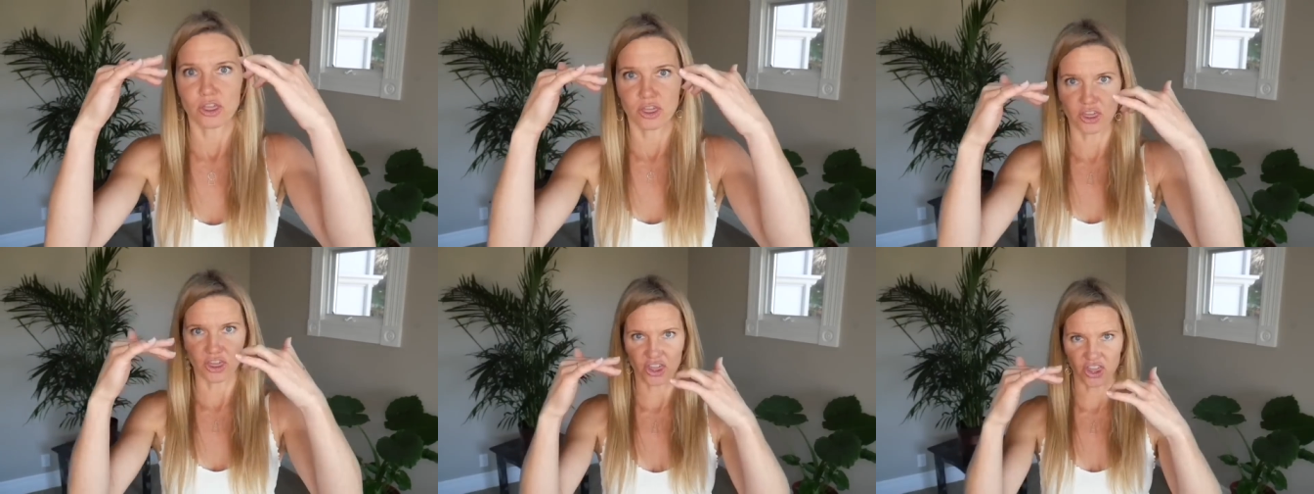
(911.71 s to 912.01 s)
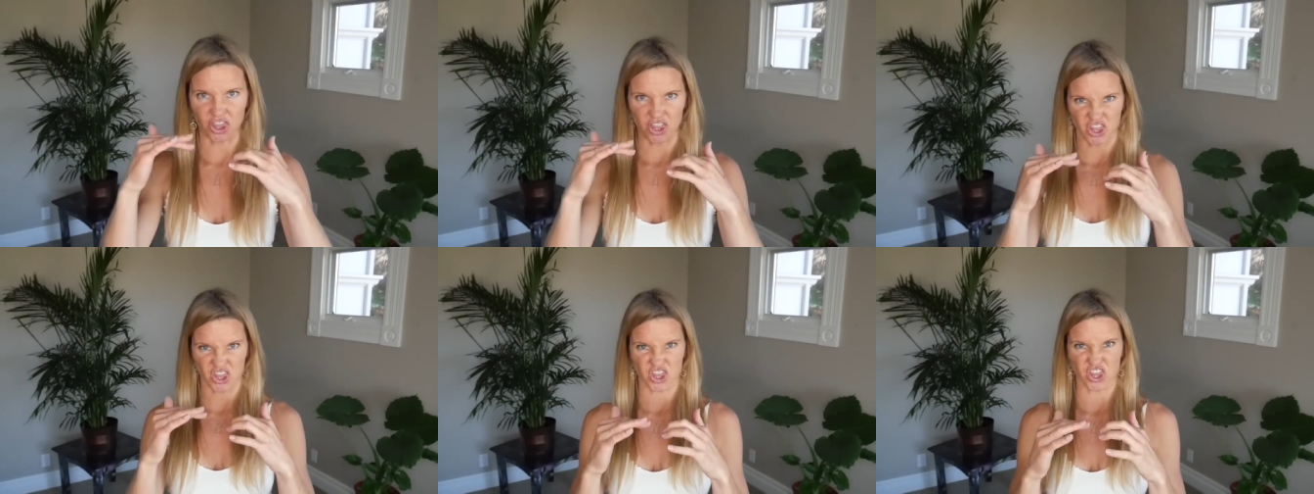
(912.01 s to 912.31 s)

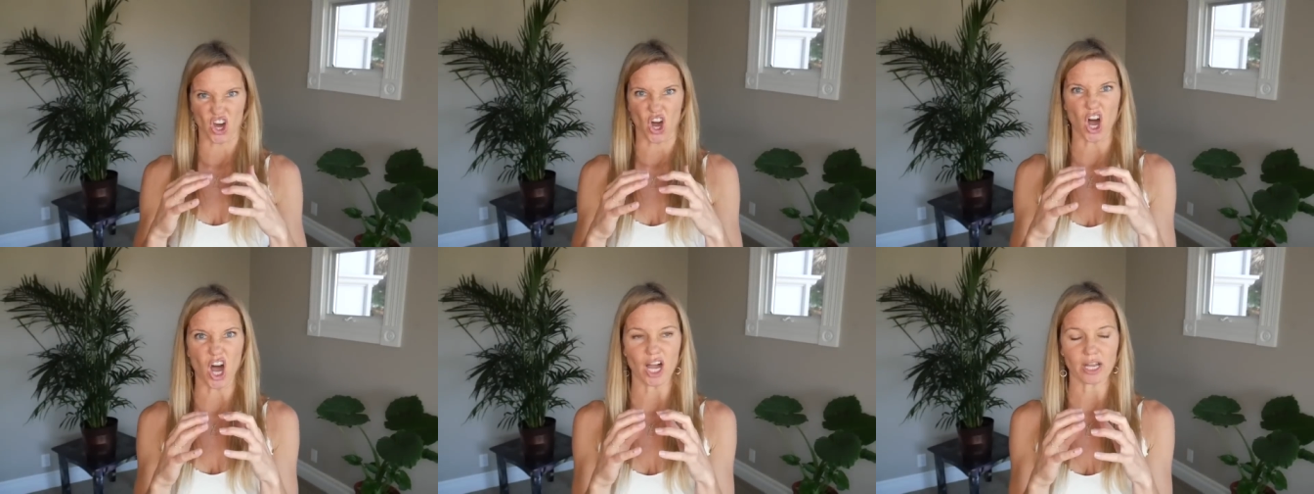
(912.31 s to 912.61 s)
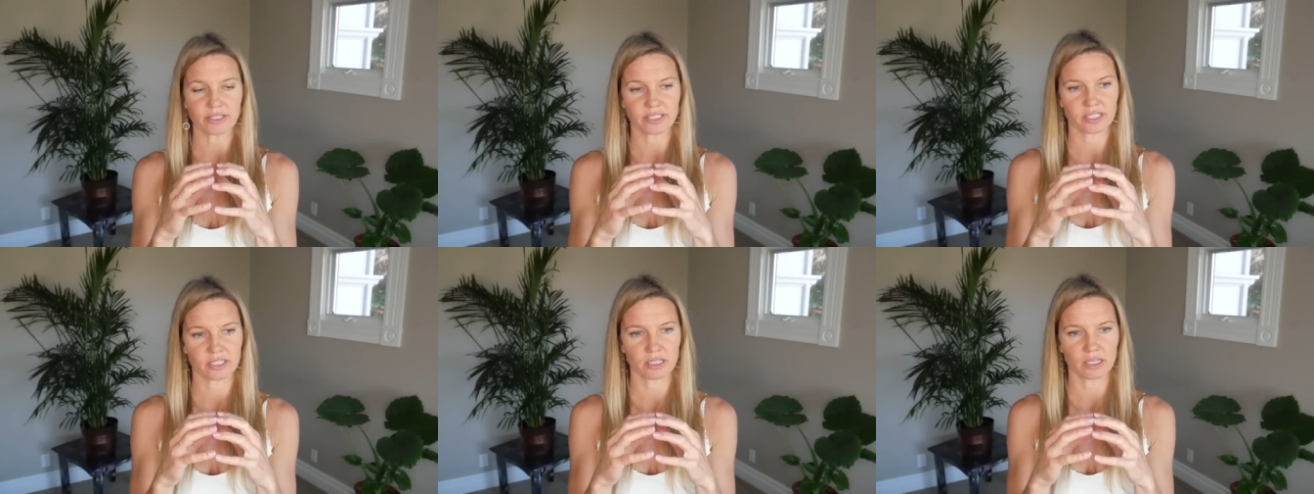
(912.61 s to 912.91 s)

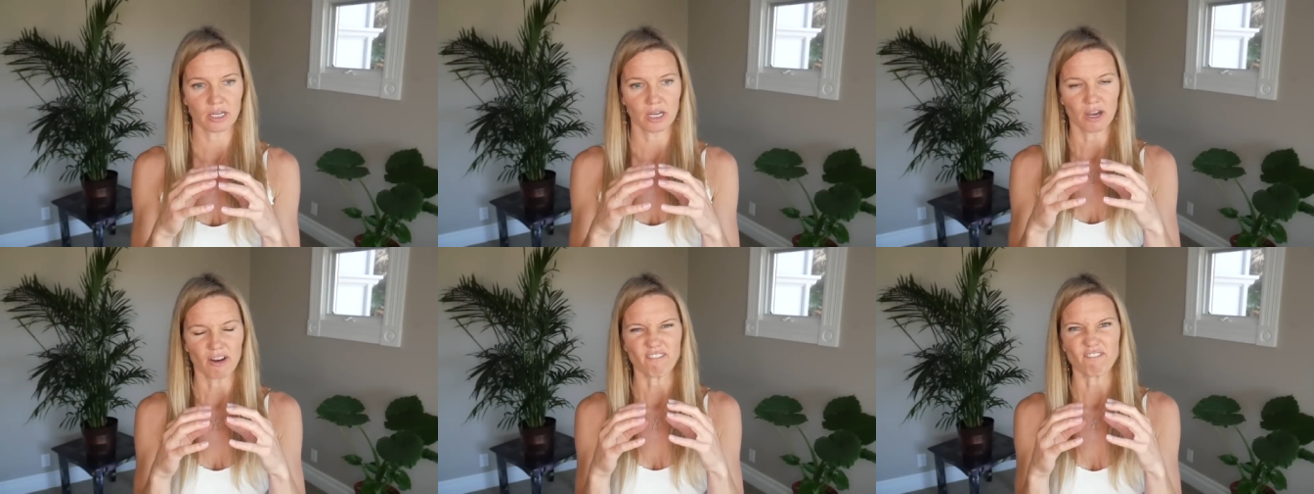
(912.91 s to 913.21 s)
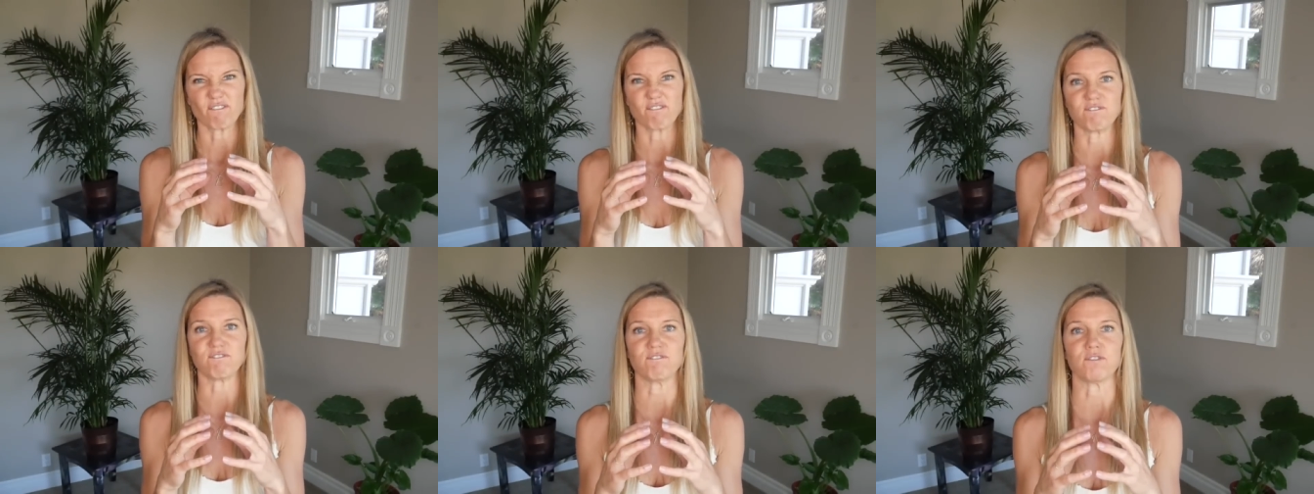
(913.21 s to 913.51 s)
thought
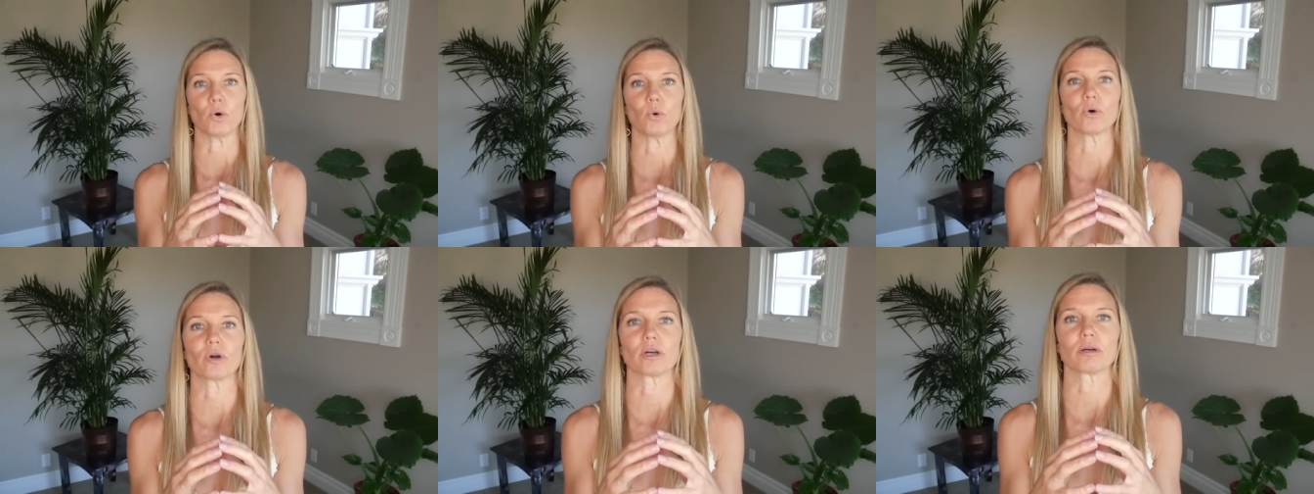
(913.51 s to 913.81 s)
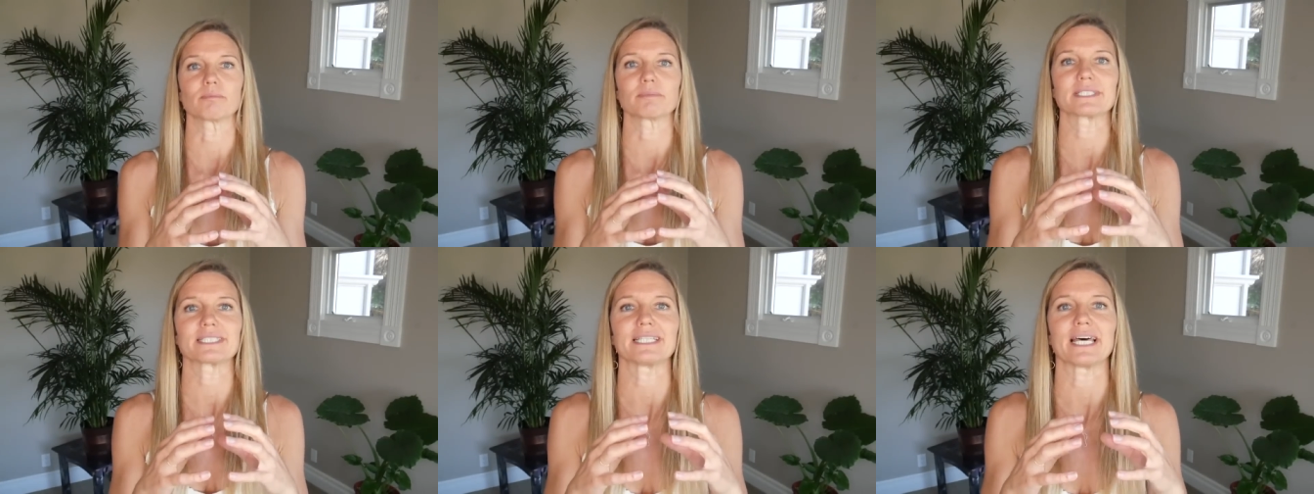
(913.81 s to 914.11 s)

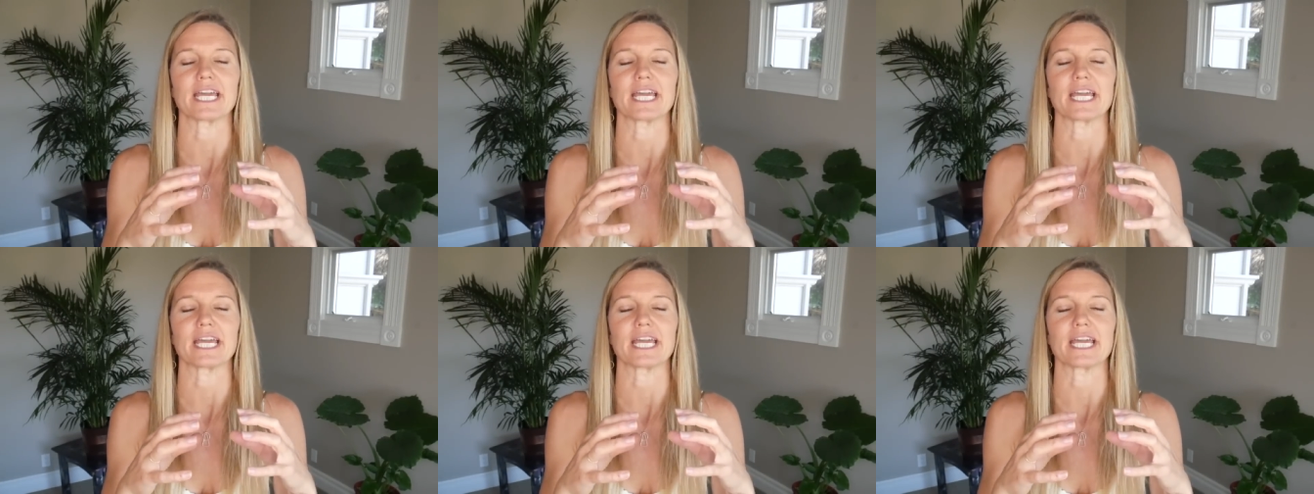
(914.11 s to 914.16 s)
forms,